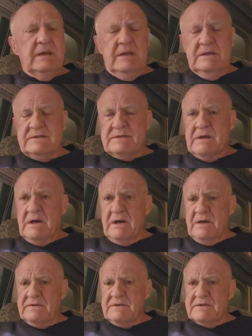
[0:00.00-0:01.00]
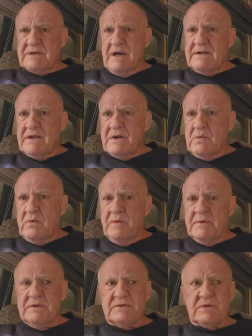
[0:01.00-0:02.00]
It's designed on a
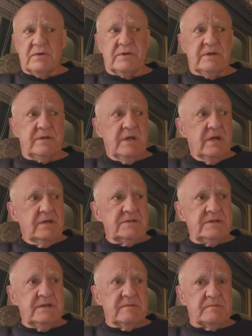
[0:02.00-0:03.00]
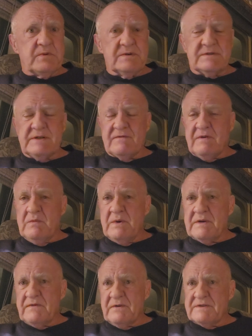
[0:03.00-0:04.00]
woman so that she imprints every
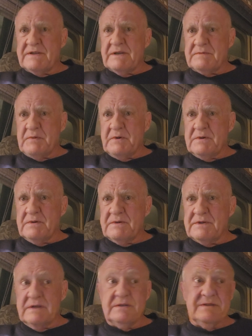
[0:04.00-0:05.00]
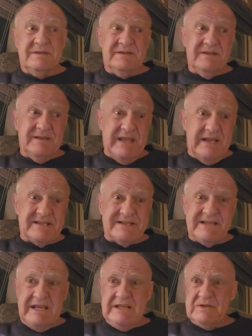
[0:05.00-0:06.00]
one of her sex partners, and that
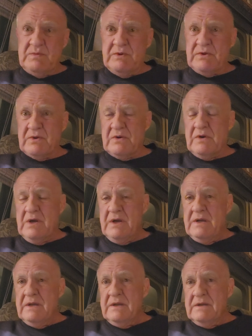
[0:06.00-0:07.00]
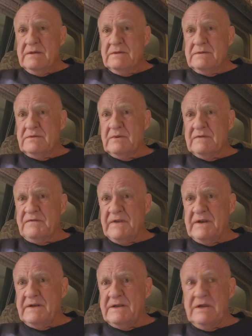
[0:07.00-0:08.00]
stays with her to
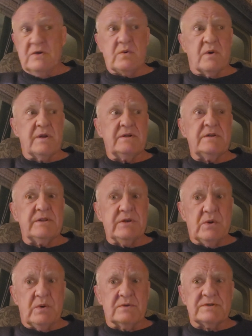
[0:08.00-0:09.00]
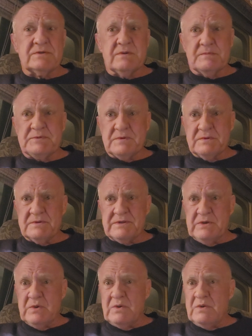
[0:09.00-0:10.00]
infinity, according to the old scriptures,
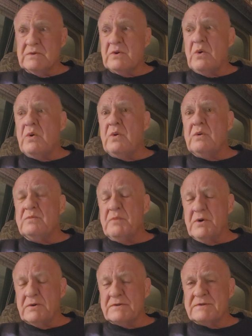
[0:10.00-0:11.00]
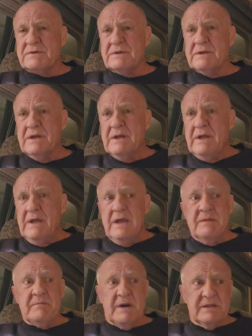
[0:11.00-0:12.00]
the old books.
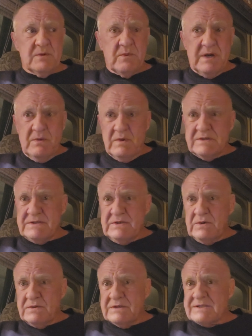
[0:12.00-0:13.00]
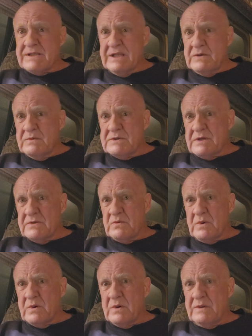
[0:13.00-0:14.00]
And by the way, what's the oldest language on the
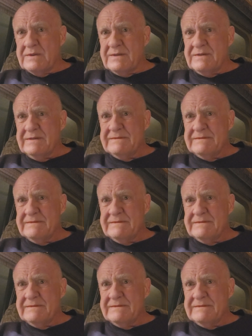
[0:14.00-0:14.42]
world?